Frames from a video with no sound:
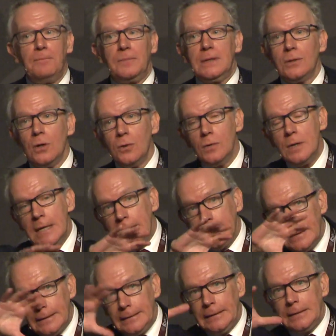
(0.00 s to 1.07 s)
So
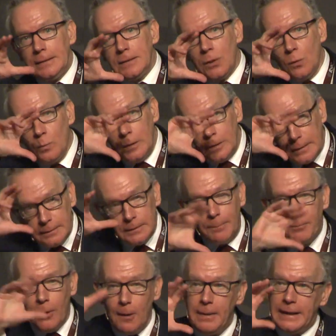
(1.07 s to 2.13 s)
the
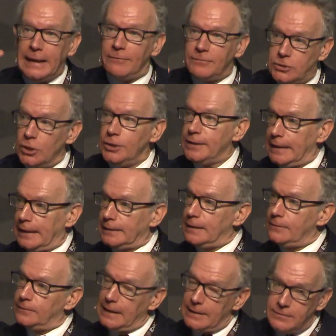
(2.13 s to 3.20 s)
public have done that.
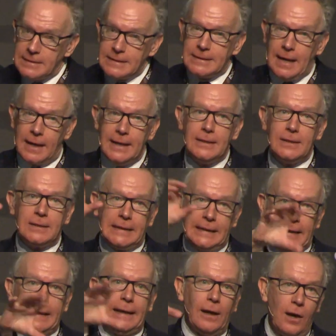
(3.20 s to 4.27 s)
They've decided to
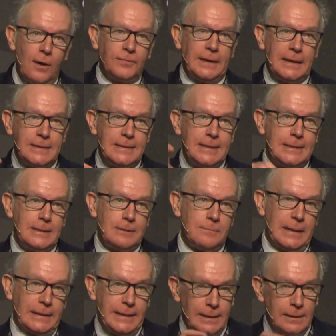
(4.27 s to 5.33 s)
kill off that
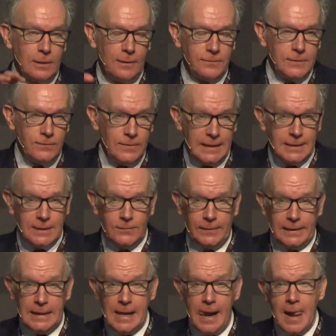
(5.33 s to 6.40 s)
system and kill it off
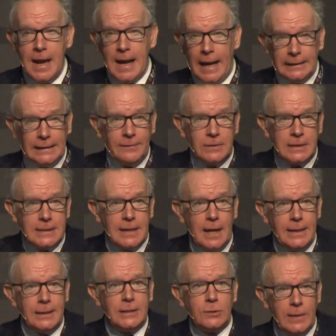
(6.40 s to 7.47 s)
definitively, and they've
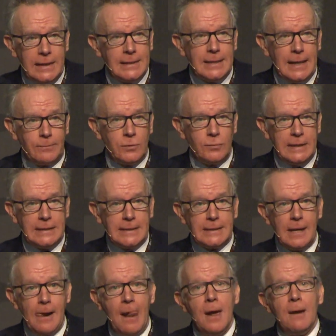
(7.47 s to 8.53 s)
decided to accept
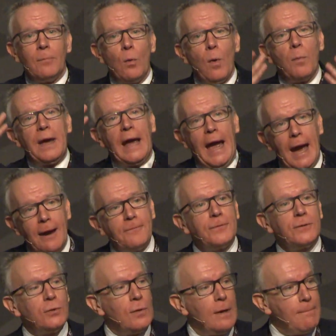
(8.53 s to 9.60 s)
risk. But what we have
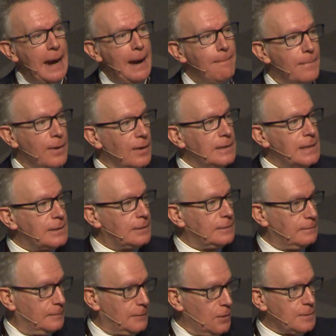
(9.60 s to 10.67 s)
to remember, and this
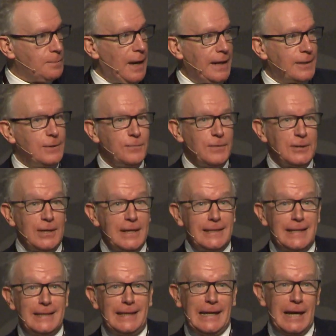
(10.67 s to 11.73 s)
goes back to
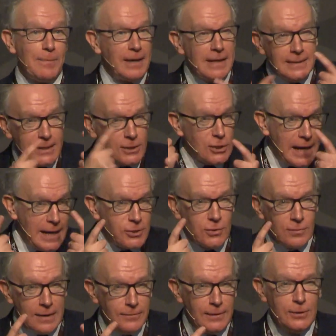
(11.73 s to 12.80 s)
Francesca's thing about, is it change or
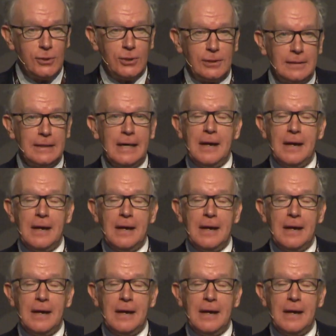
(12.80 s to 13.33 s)
revolution?